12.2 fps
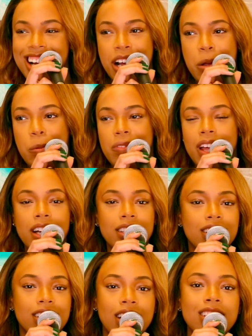
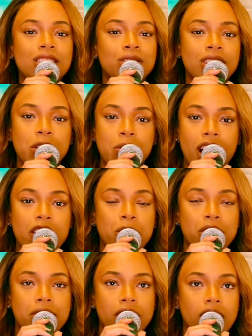that's really what I've been
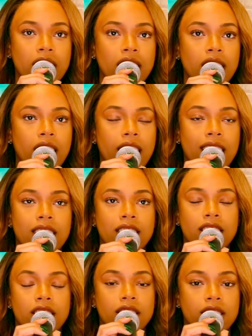feeling, and
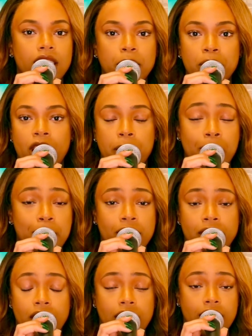some of y'all might be feeling
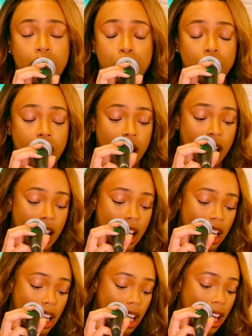the same thing.
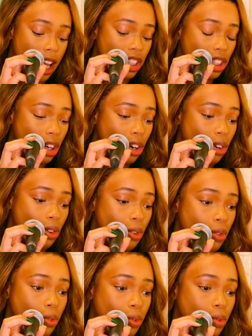And so
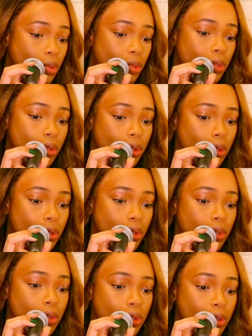
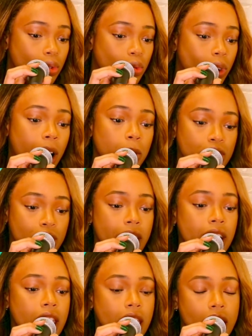when I was trying to
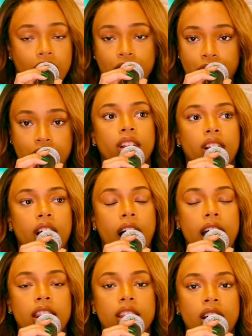think through this, I
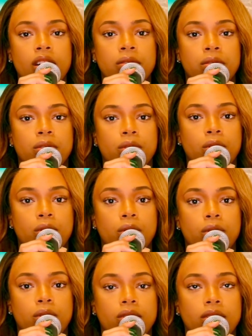thought of
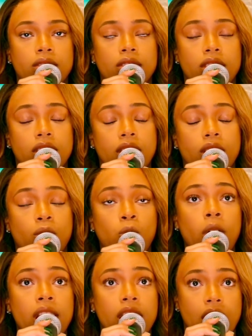
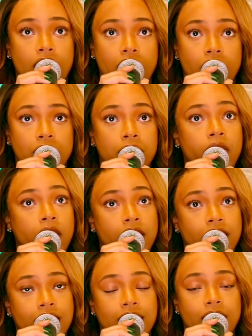one thing first,
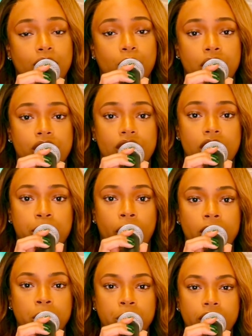which is
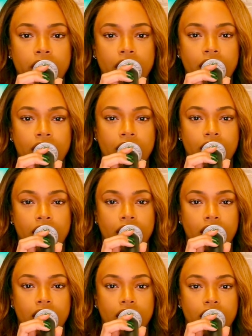probably,
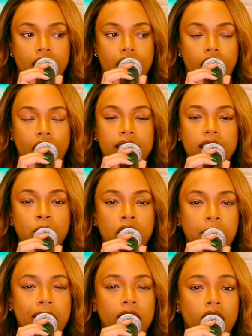I'll say, one of my
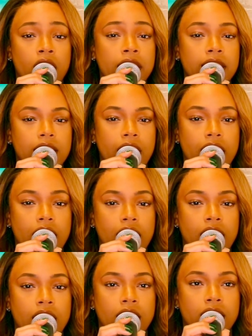longest standing